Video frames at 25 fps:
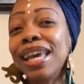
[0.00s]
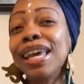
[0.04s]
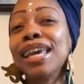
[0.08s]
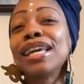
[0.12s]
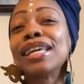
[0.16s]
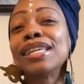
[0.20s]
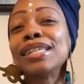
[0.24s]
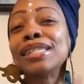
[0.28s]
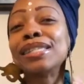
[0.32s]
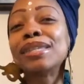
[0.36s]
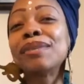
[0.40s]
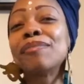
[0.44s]

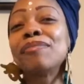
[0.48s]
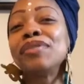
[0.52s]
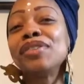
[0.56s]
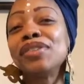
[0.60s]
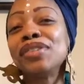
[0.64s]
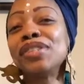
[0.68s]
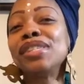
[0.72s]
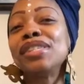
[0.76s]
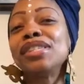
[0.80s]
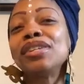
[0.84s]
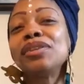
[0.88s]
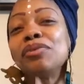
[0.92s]
because some of you
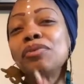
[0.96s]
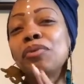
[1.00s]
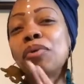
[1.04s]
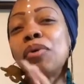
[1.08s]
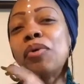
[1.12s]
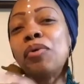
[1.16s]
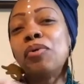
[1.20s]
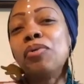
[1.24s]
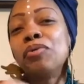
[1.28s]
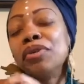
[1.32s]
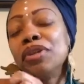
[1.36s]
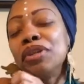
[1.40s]
are still
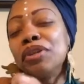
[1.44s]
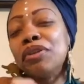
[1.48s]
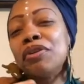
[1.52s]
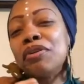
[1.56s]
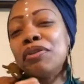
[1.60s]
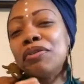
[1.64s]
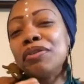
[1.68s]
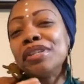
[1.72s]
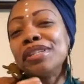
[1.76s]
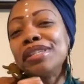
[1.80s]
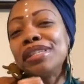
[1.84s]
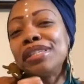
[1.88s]
holding
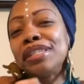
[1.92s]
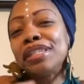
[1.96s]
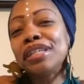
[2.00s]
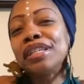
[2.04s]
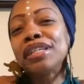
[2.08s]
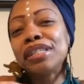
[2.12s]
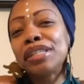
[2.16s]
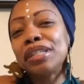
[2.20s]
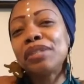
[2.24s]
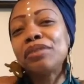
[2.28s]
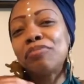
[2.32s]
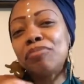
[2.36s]
on and
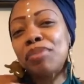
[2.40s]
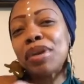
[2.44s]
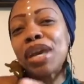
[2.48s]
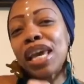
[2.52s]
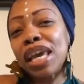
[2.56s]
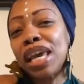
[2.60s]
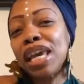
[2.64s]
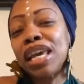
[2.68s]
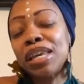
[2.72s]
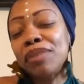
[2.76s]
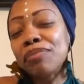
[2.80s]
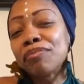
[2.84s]
stuck to the
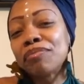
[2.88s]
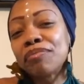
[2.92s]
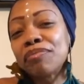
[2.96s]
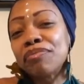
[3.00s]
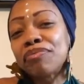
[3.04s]
pain